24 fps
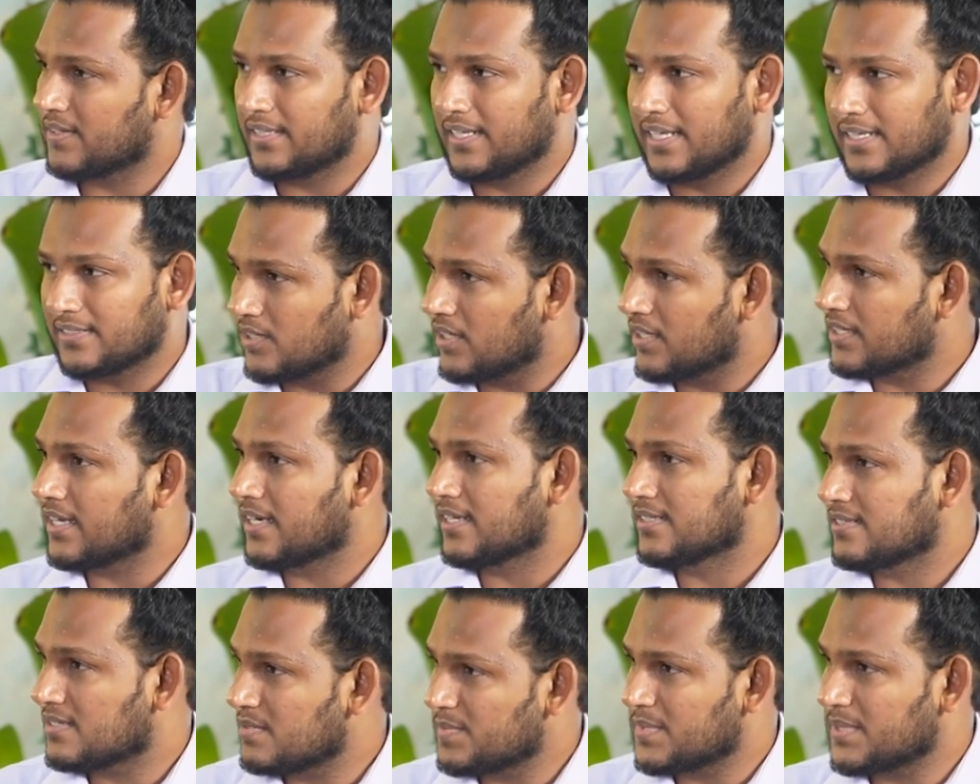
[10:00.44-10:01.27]
That's all
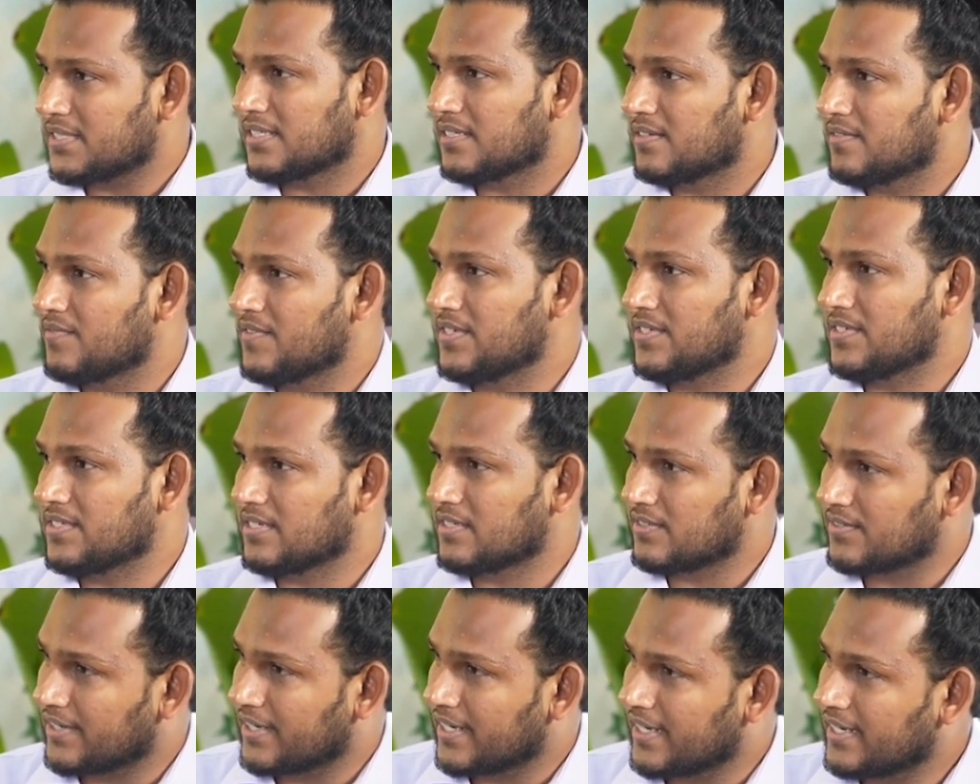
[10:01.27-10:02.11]
customer
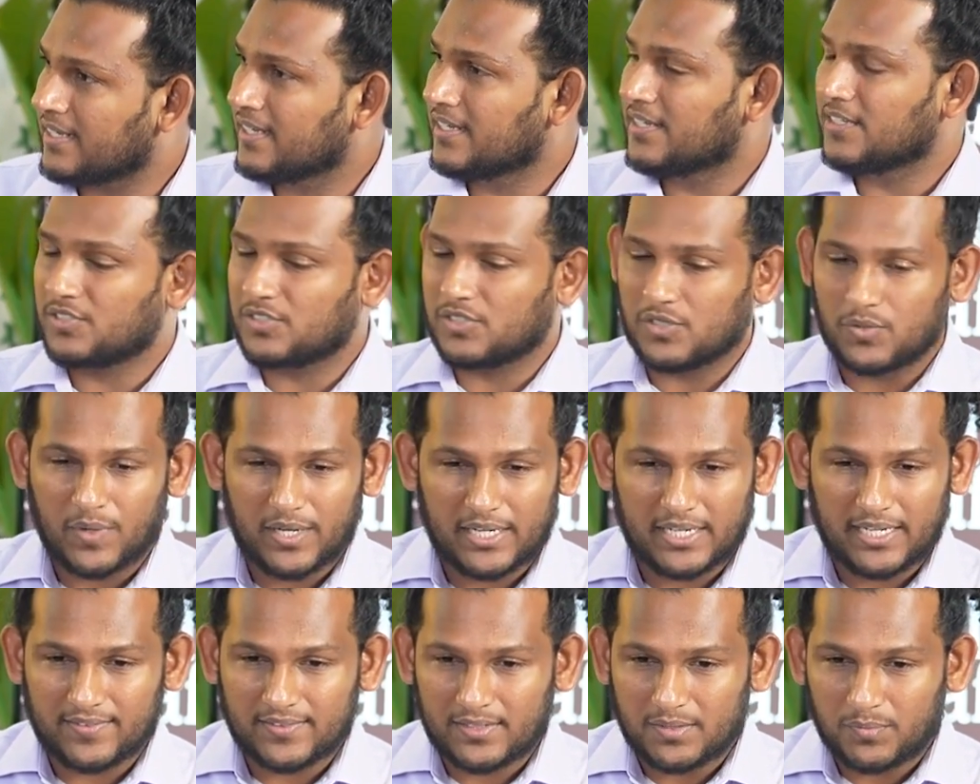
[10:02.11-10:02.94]
services, right? So
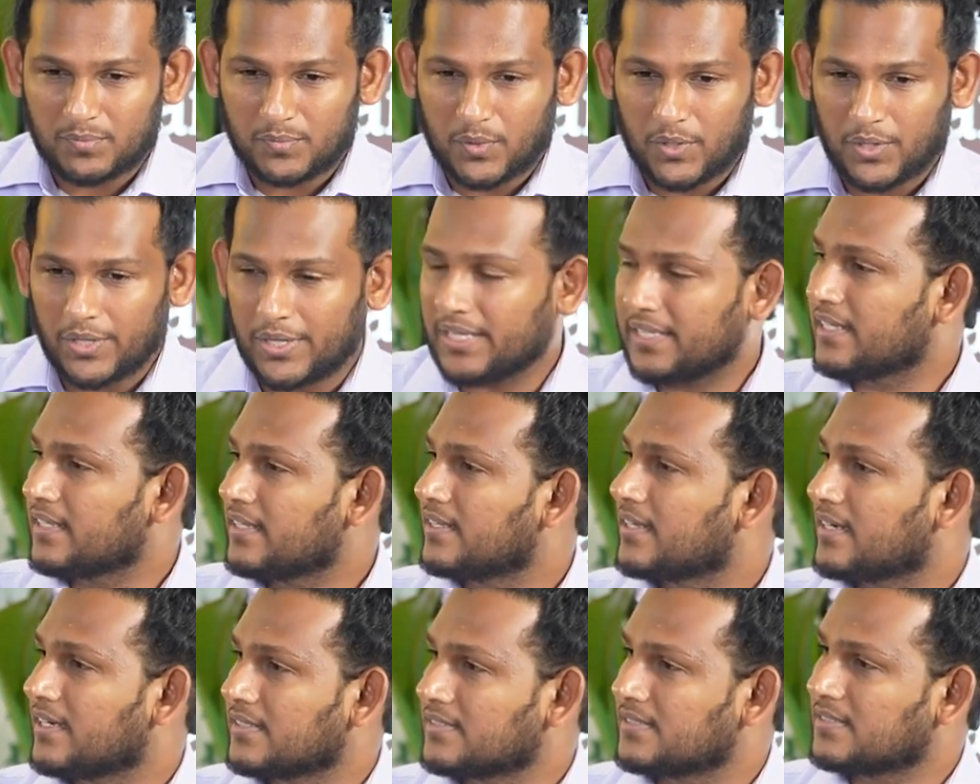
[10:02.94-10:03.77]
whatever the point that
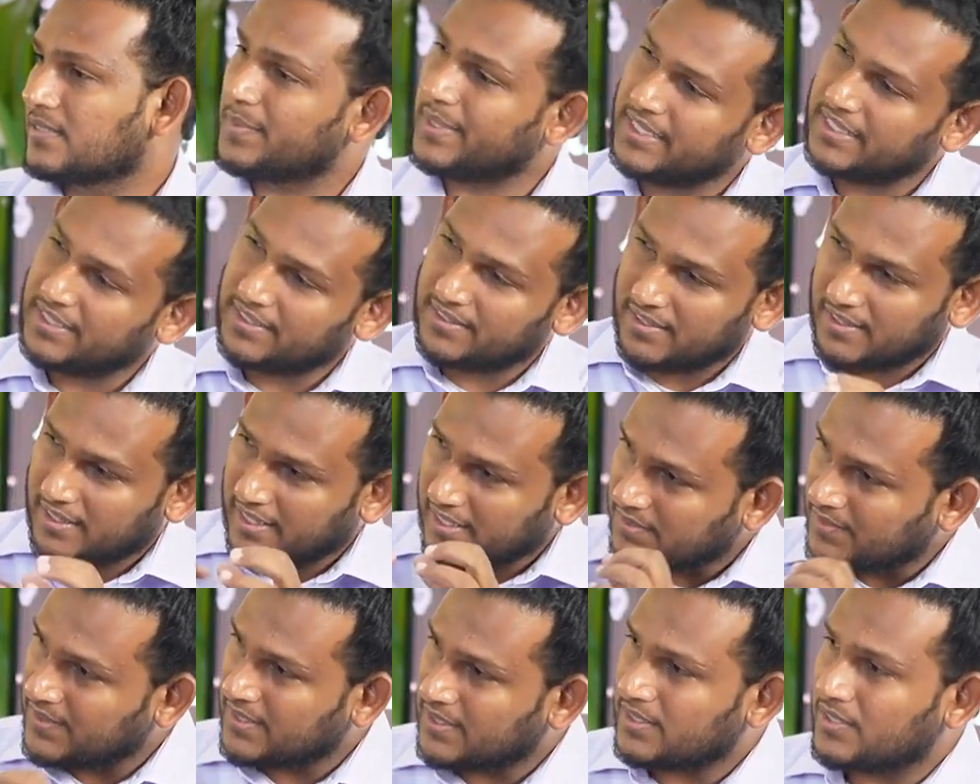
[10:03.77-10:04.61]
the customer
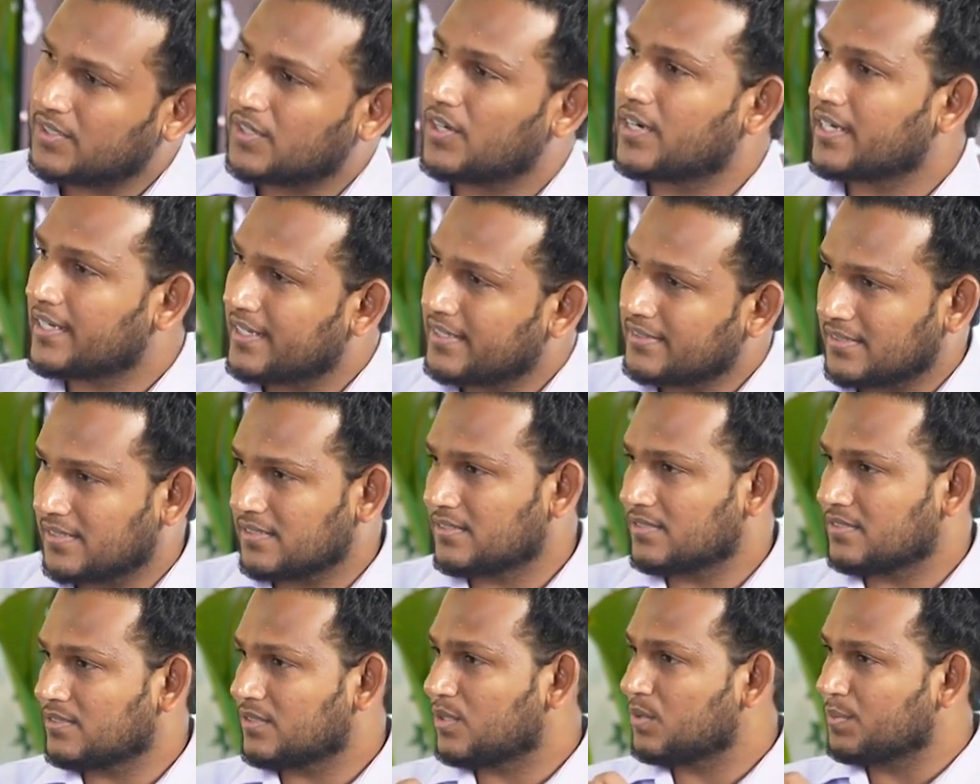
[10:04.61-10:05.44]
interacts with the
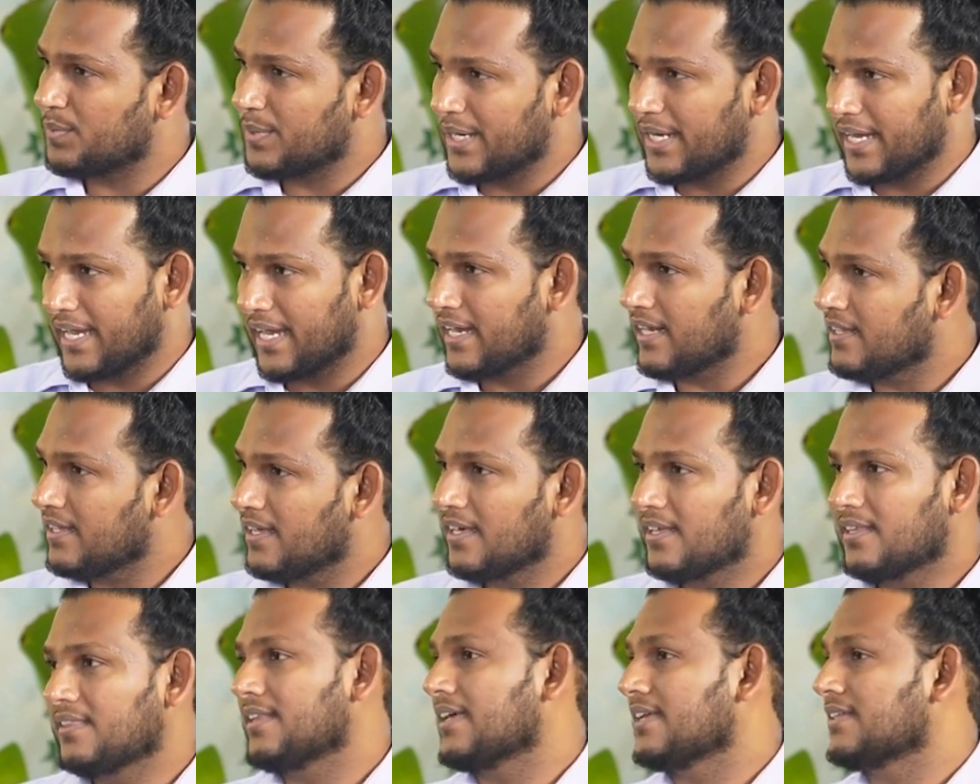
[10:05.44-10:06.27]
organization or brand,
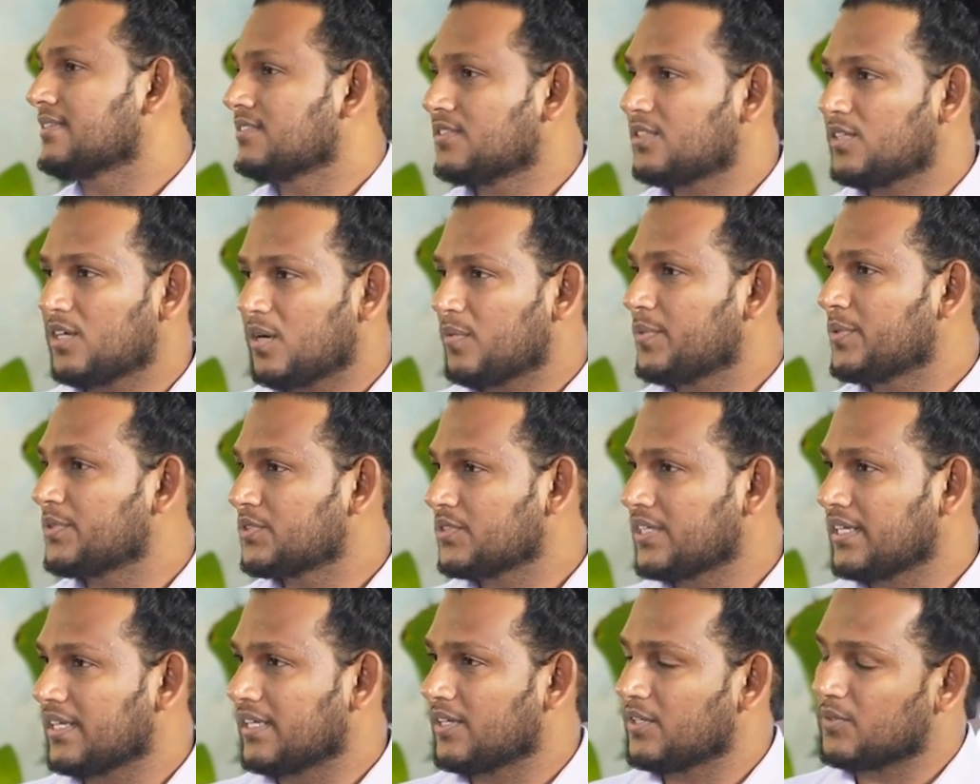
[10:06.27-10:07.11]
that's the
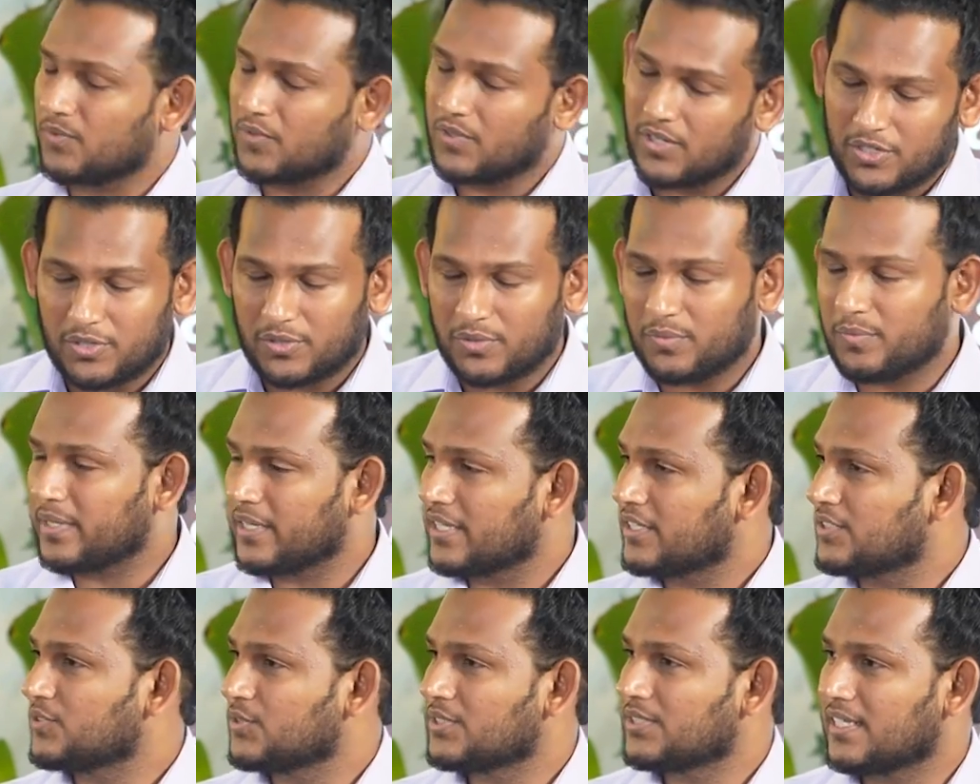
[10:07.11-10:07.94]
opportunity. You want to
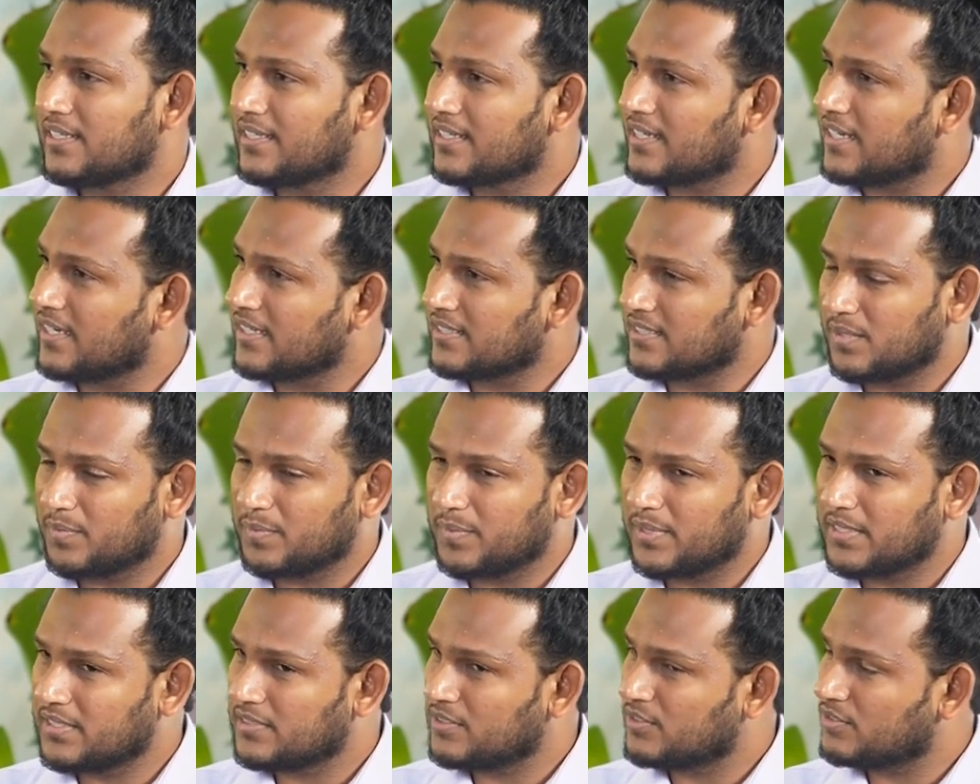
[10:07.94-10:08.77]
make sure that the
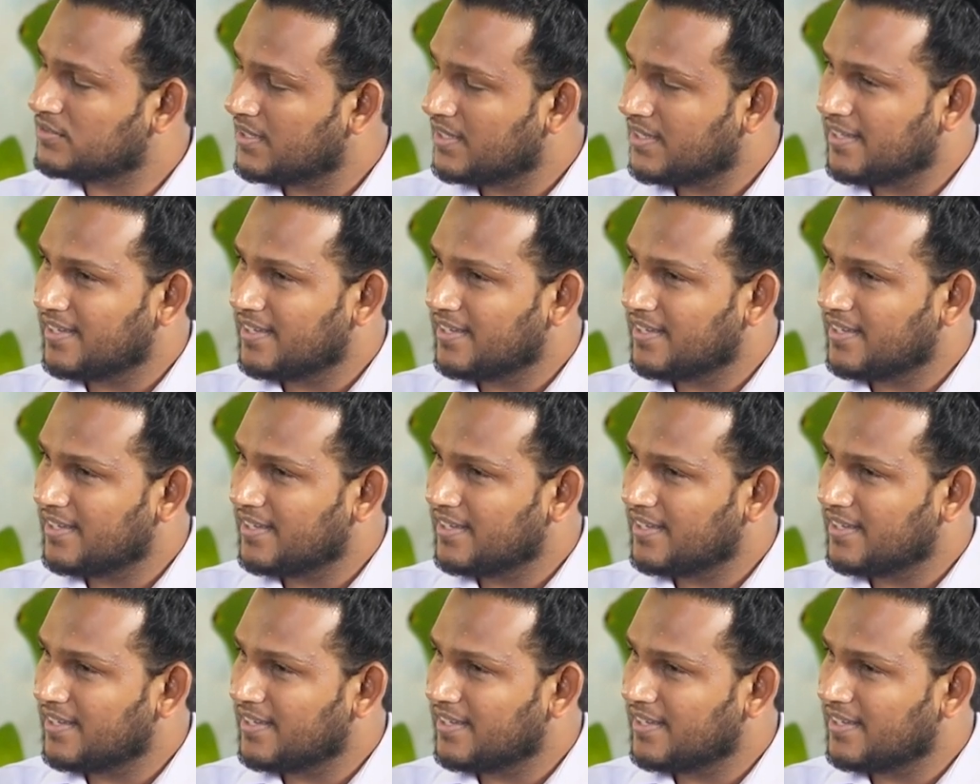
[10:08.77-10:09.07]
customer is